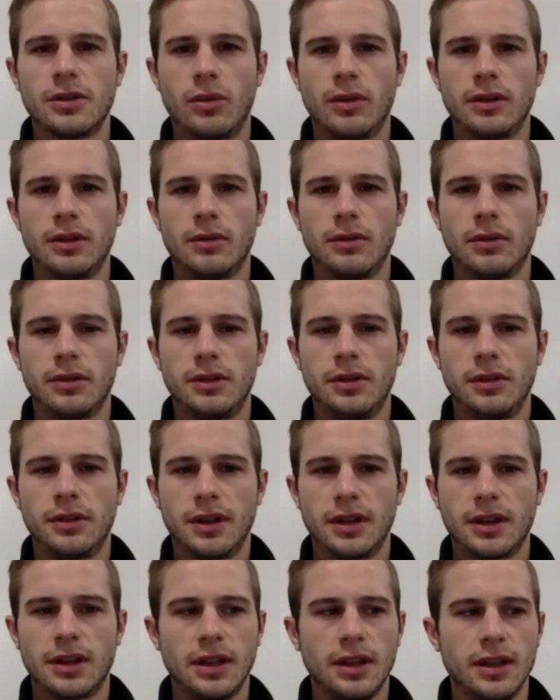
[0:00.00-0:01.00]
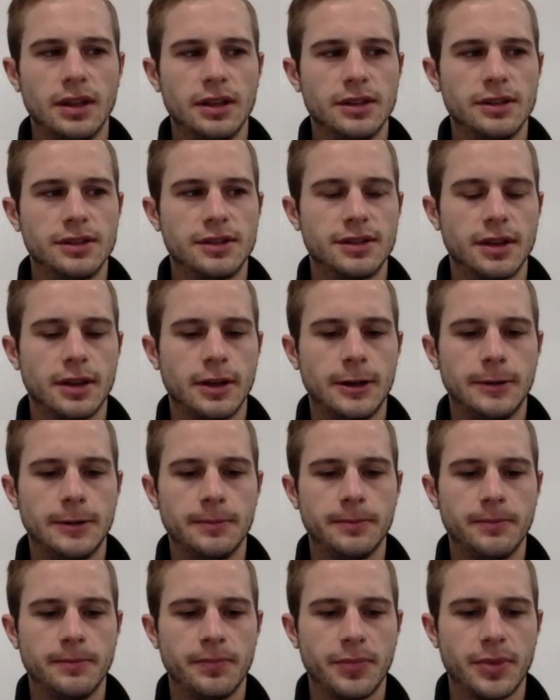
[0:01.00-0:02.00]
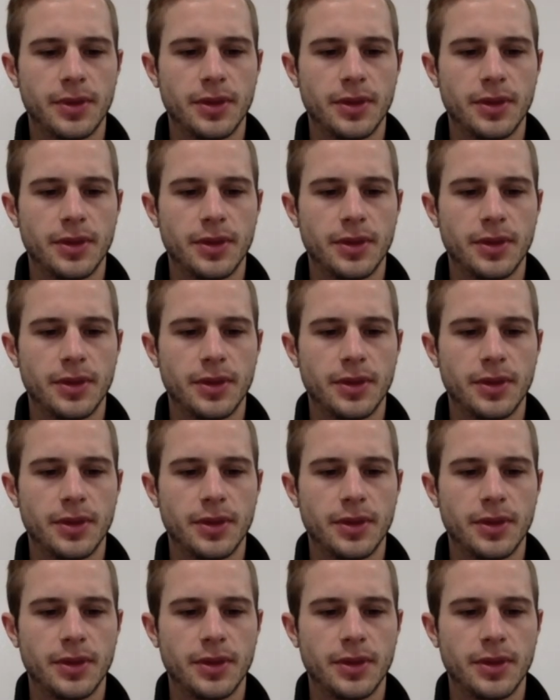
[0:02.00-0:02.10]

so what do you think is the